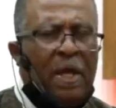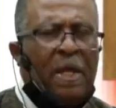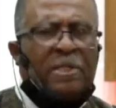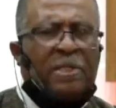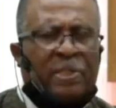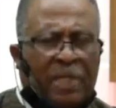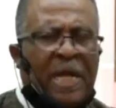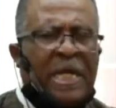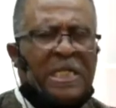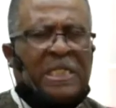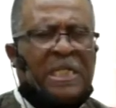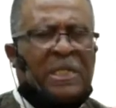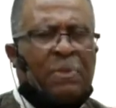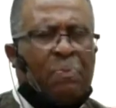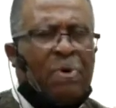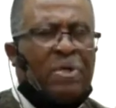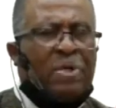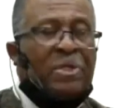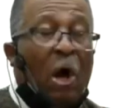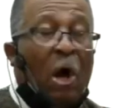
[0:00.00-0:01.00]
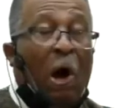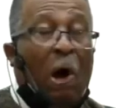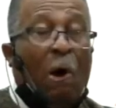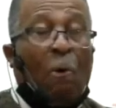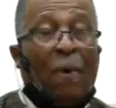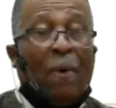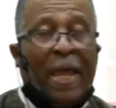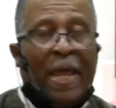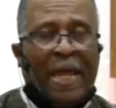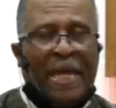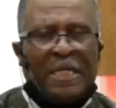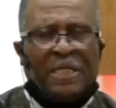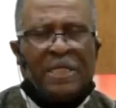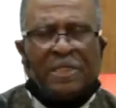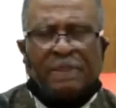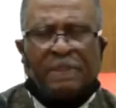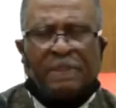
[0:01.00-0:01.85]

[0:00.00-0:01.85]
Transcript: Jesus was always